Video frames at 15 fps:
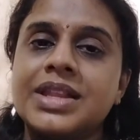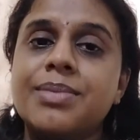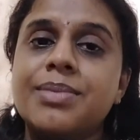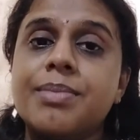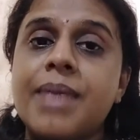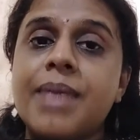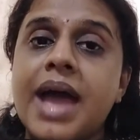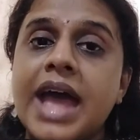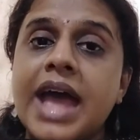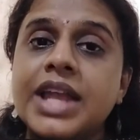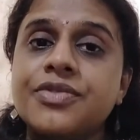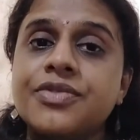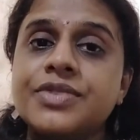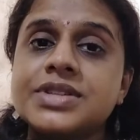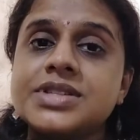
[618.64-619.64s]
the
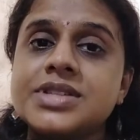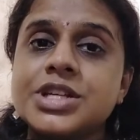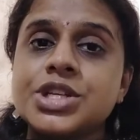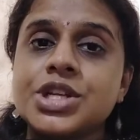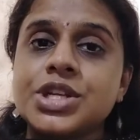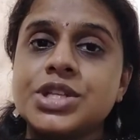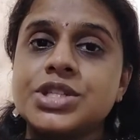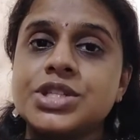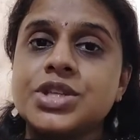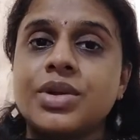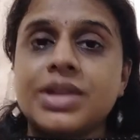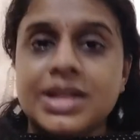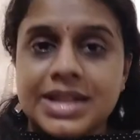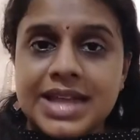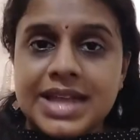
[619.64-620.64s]
manifestations or